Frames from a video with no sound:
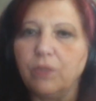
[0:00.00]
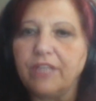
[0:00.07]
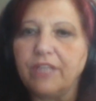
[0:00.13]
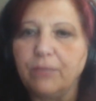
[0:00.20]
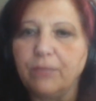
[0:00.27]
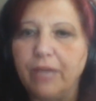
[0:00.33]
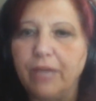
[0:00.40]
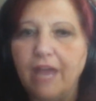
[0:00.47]

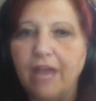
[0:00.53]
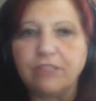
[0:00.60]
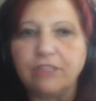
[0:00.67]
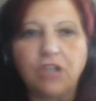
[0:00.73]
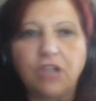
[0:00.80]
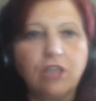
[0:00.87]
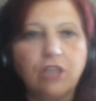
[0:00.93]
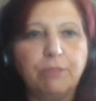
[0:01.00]
one thing we
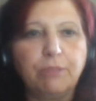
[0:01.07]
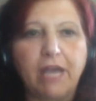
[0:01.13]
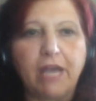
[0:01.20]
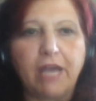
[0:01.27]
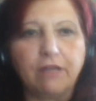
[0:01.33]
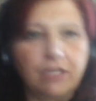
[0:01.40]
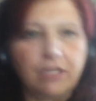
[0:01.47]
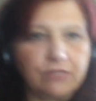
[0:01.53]
haven't talked about,